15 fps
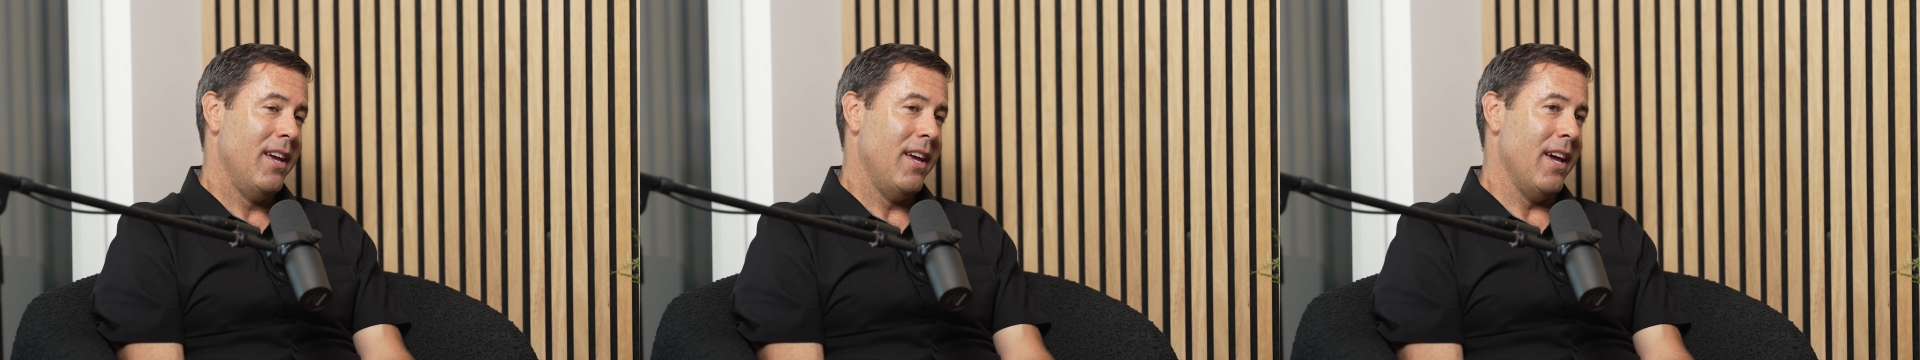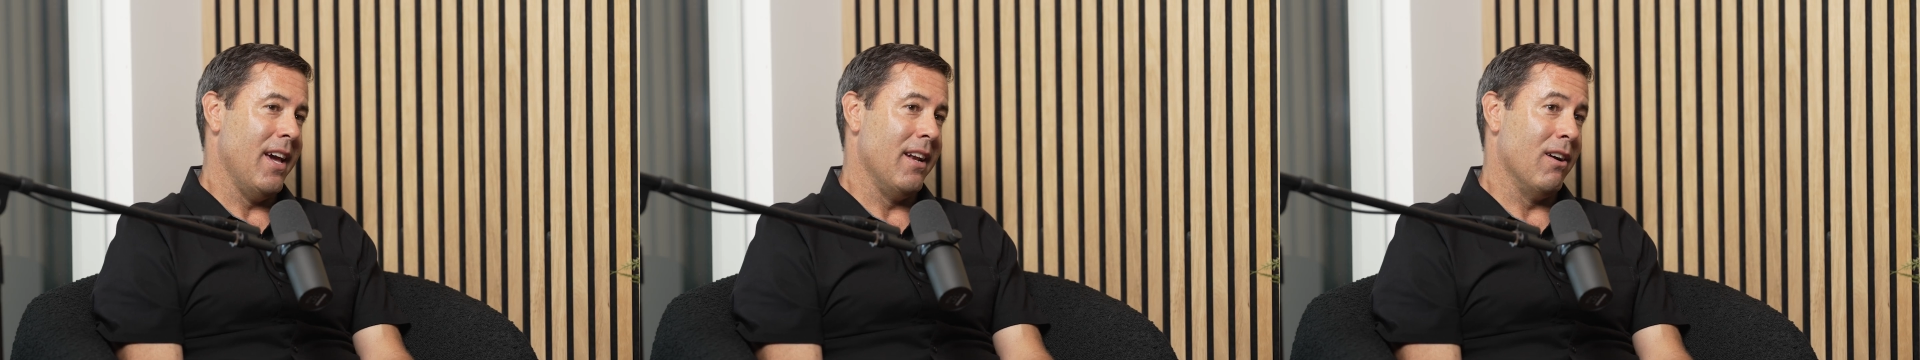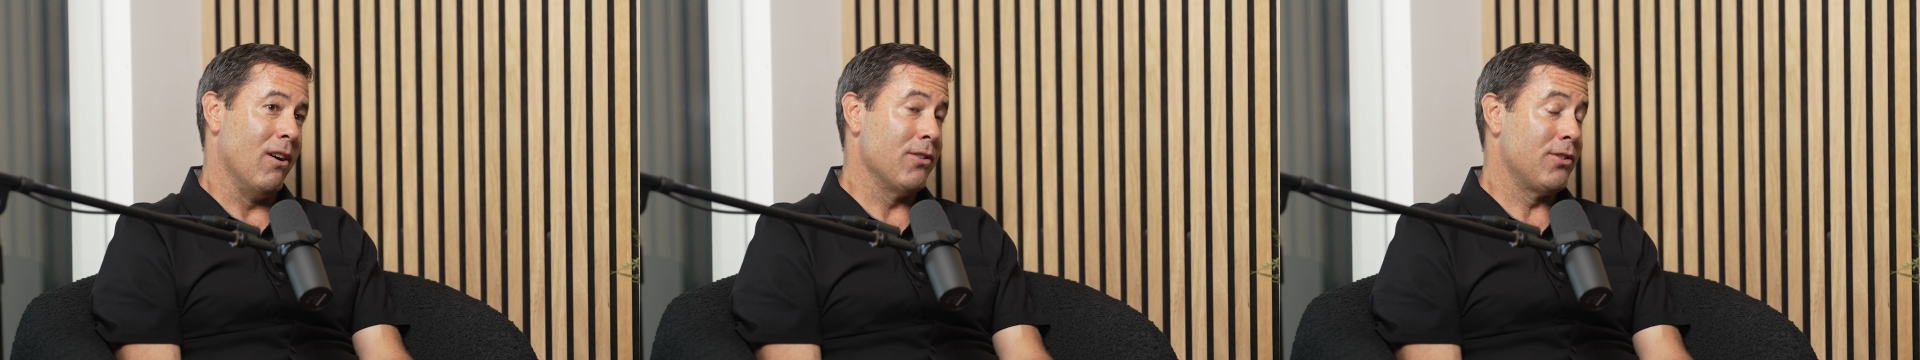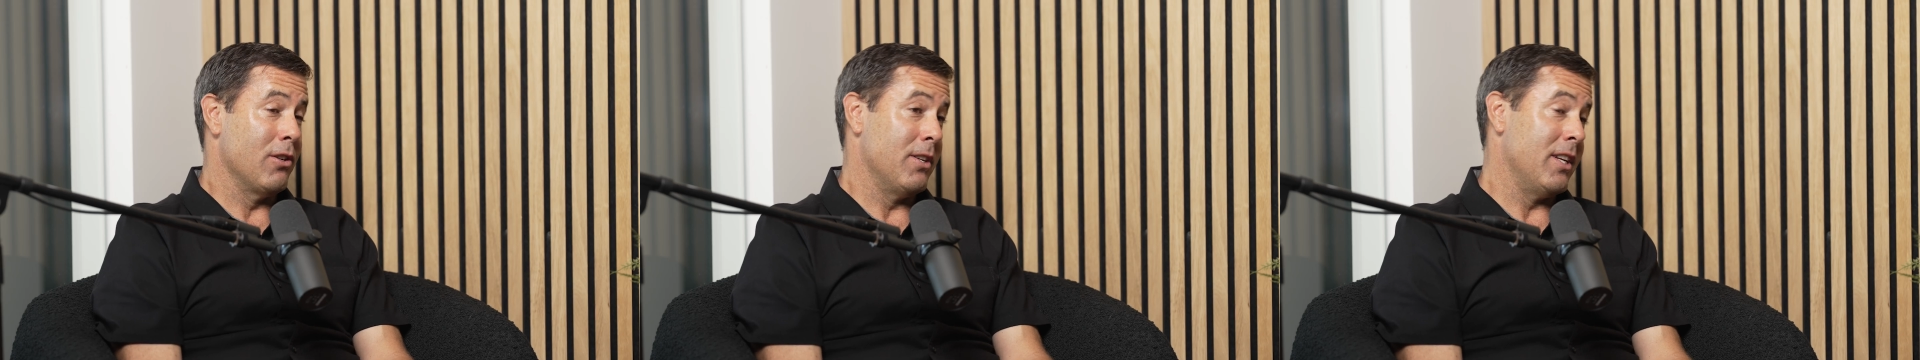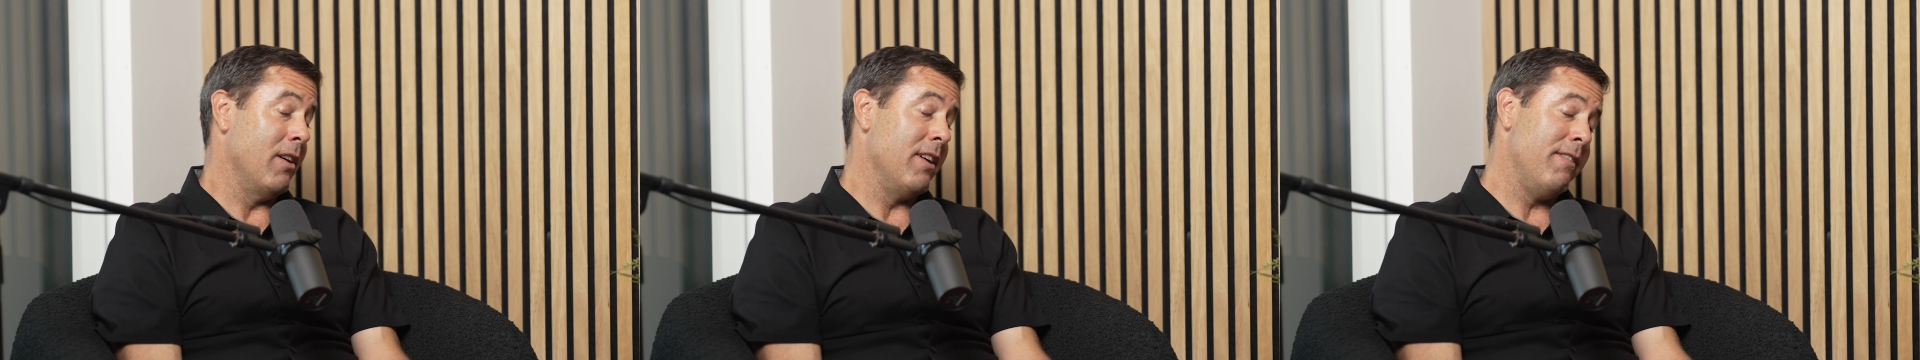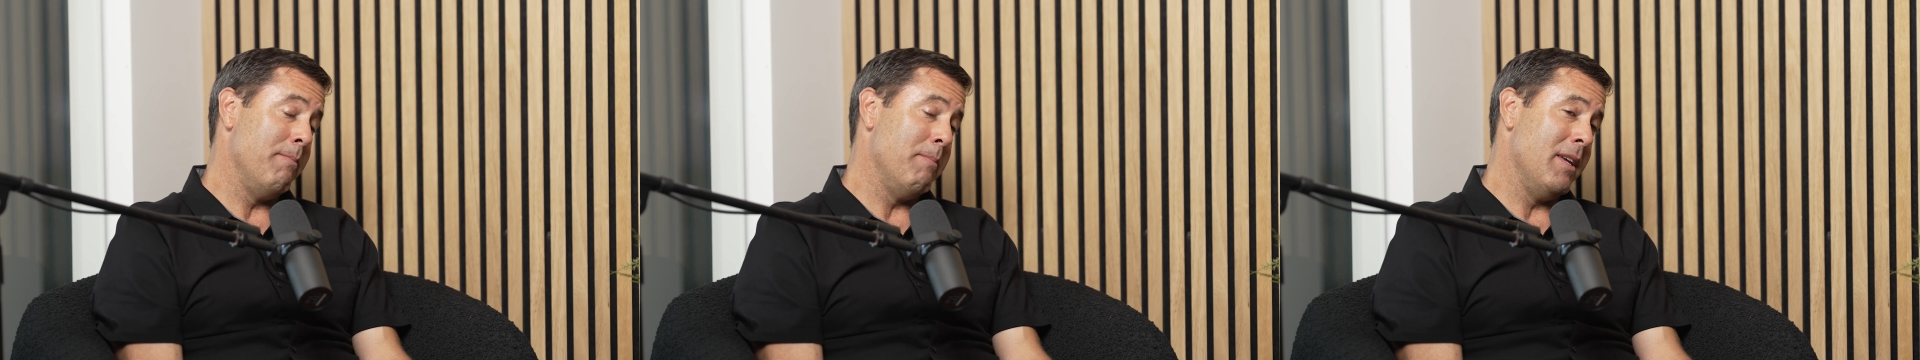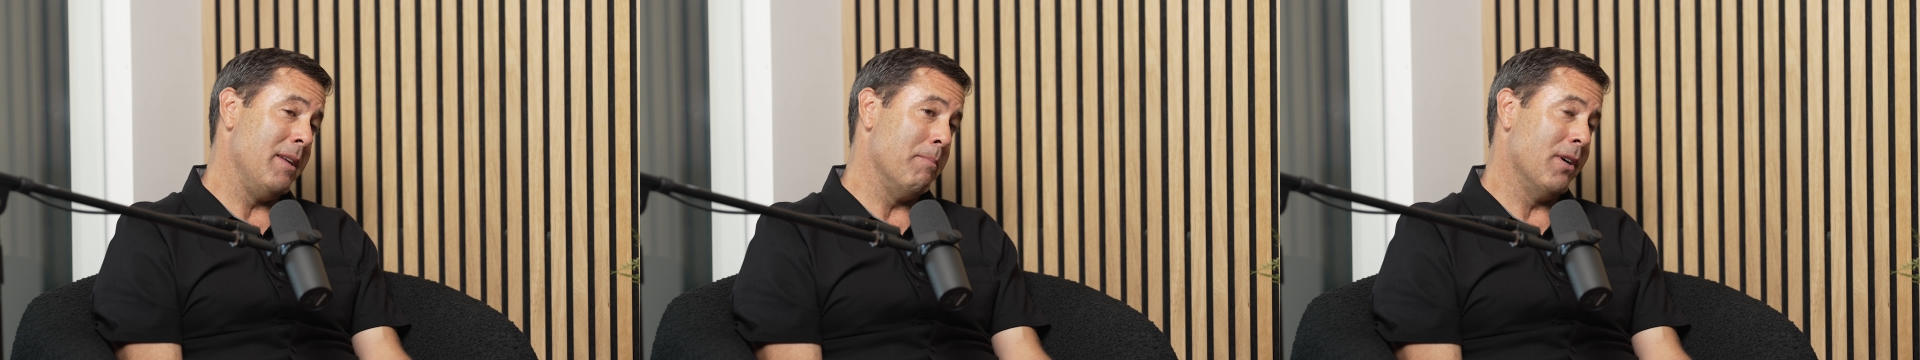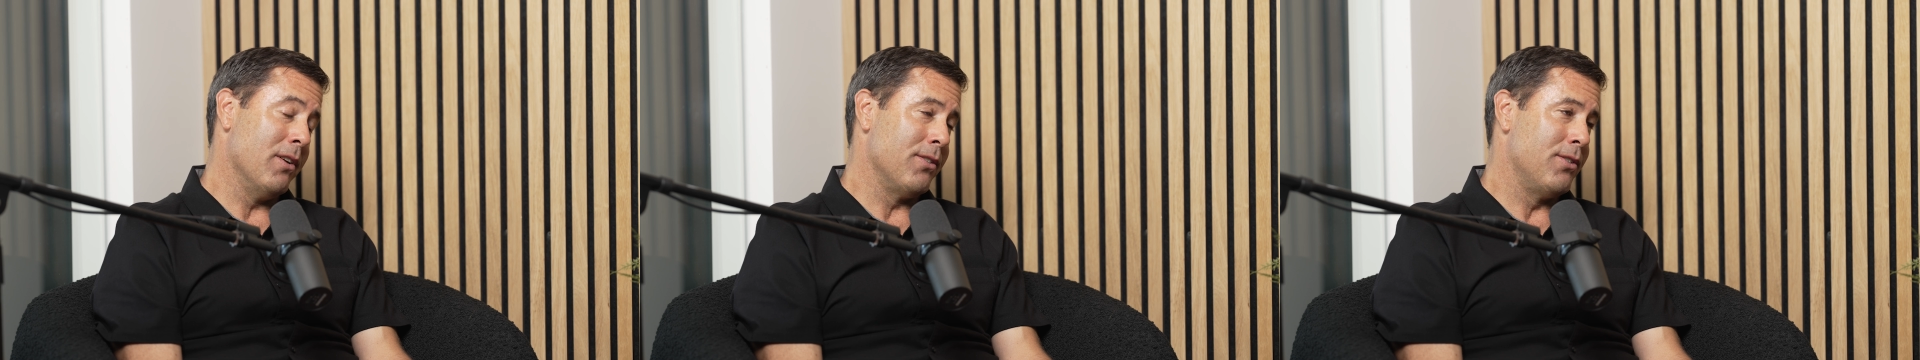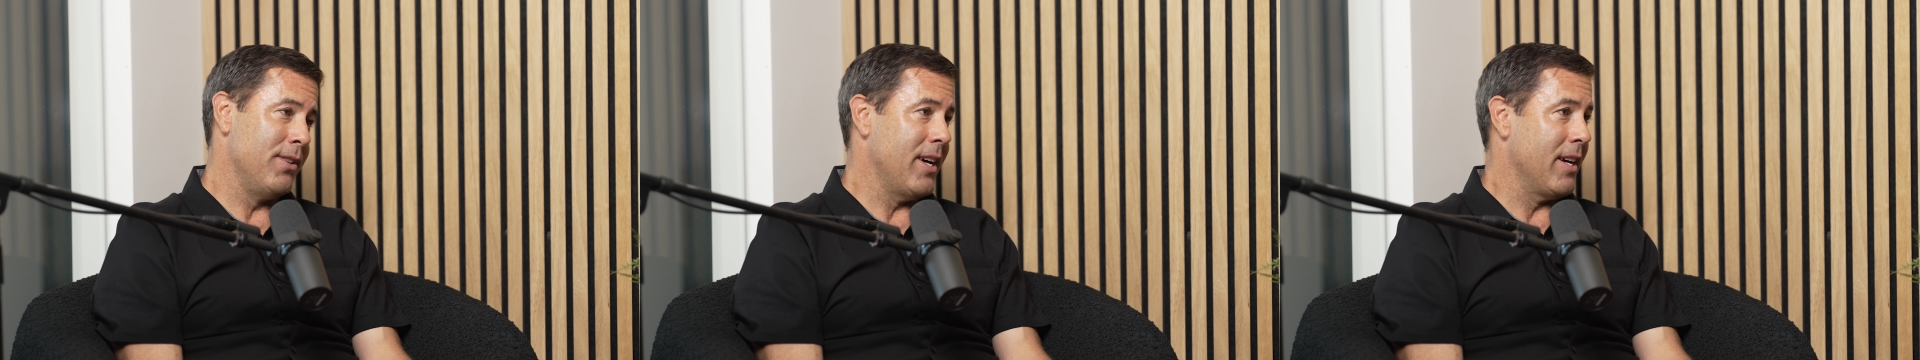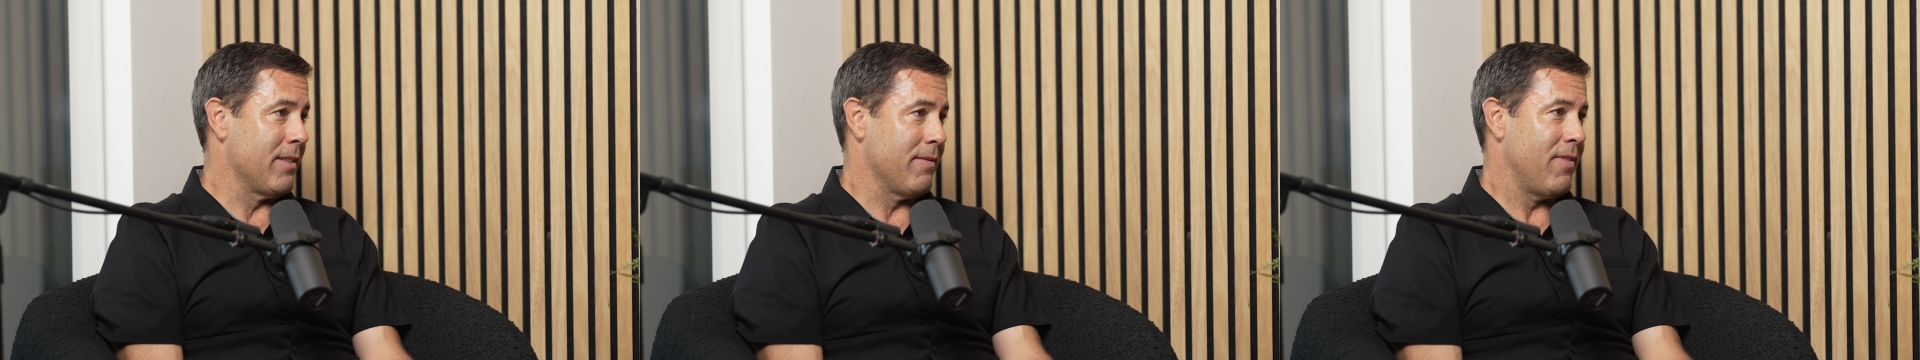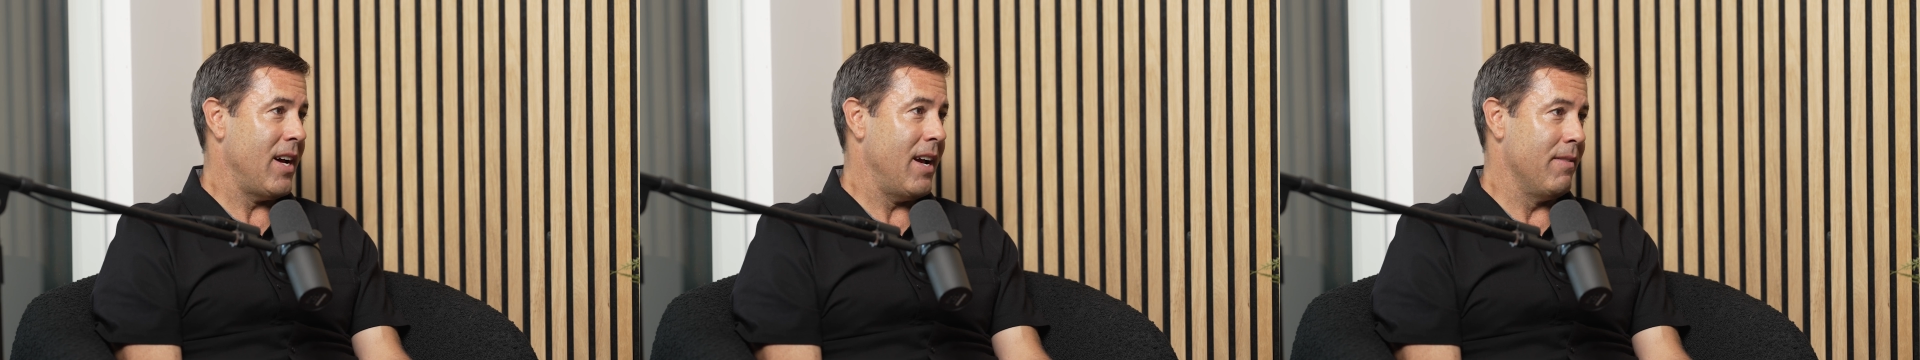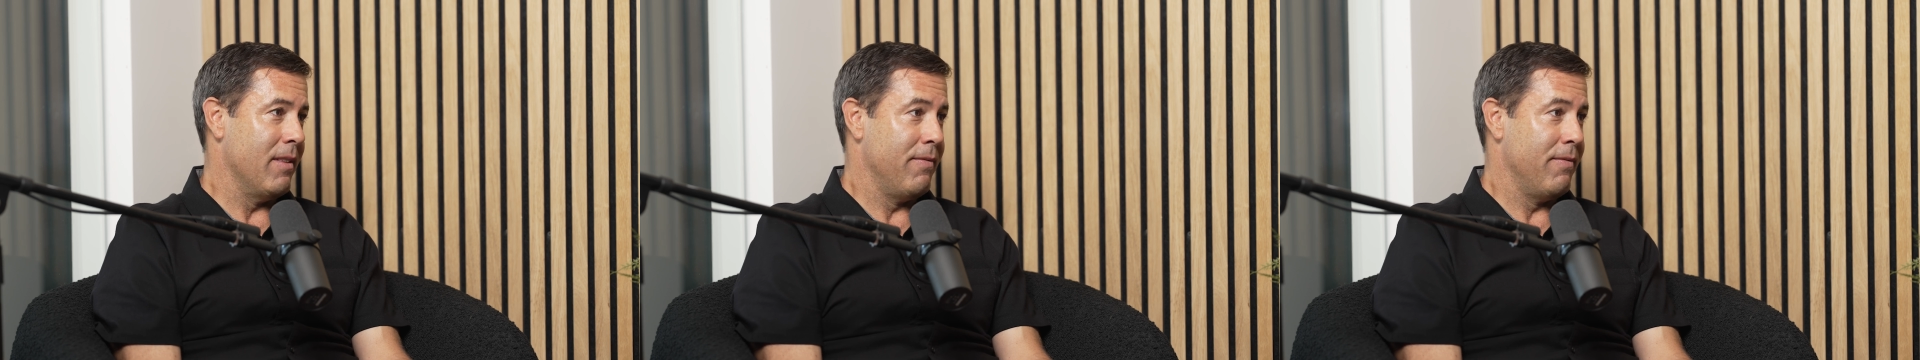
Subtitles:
And also, even being built in 2005,